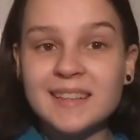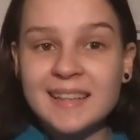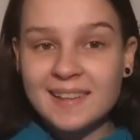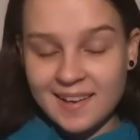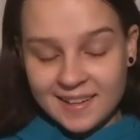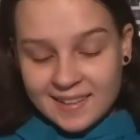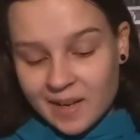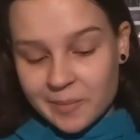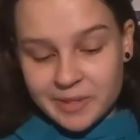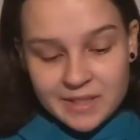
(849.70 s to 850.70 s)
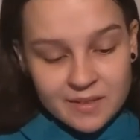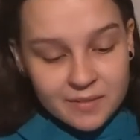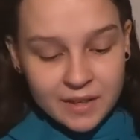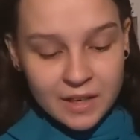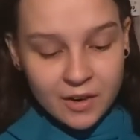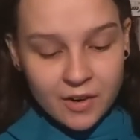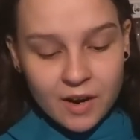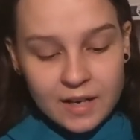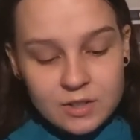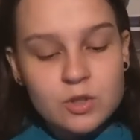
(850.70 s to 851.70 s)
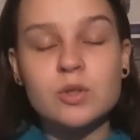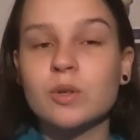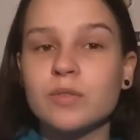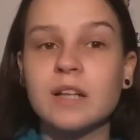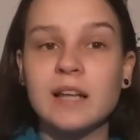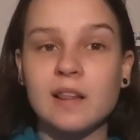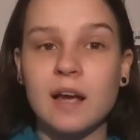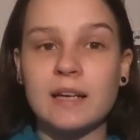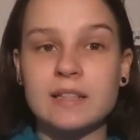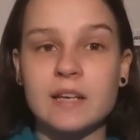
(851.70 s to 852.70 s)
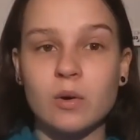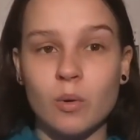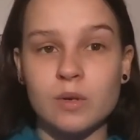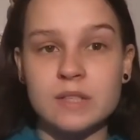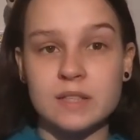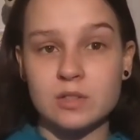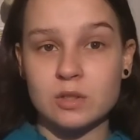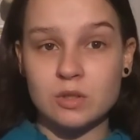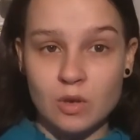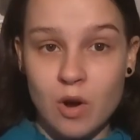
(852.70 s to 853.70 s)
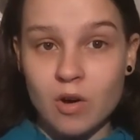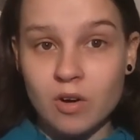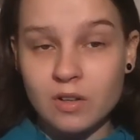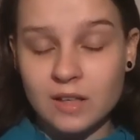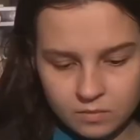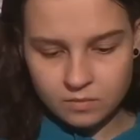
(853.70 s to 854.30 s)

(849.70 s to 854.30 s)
really like that music video. I do really like Dead Horse as a song.